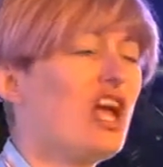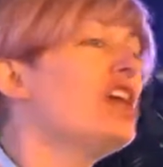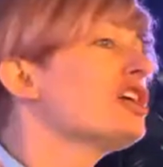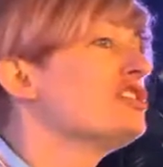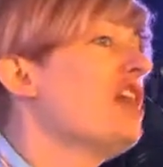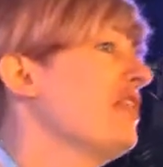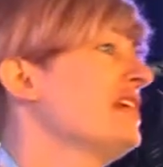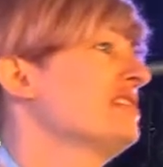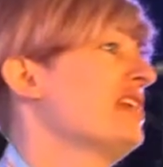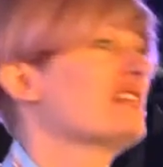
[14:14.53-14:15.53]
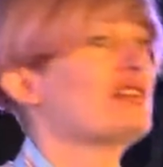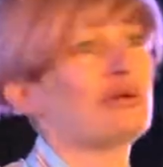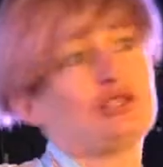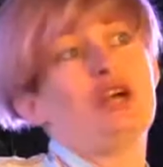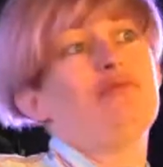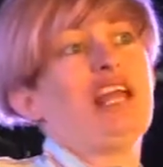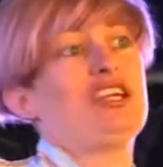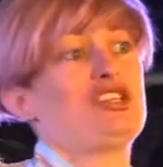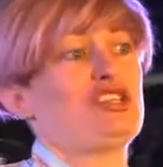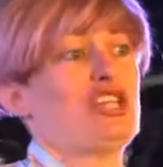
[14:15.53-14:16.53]
because nothing says long-term
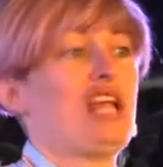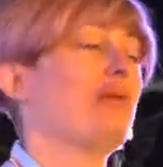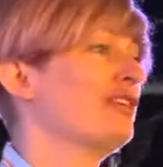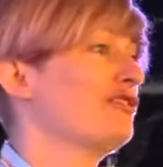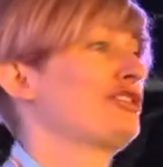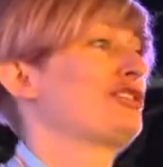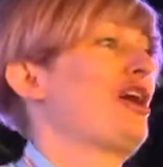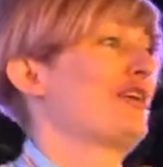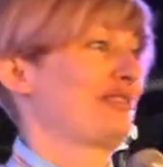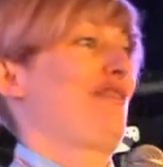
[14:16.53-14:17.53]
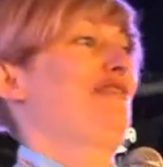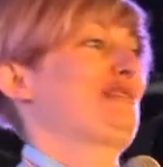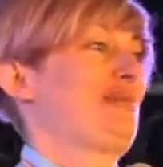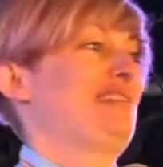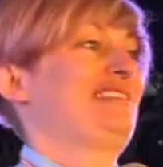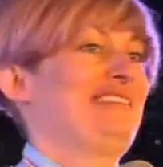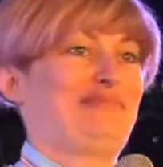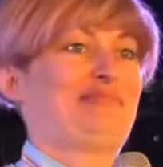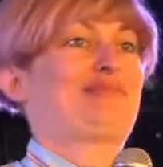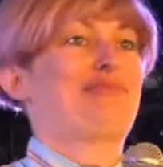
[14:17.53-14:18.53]
relationship when you've just sucked off his bloody
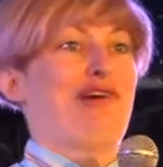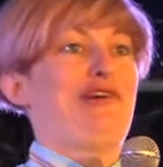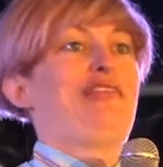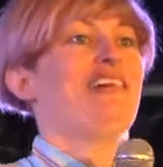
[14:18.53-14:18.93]
brother.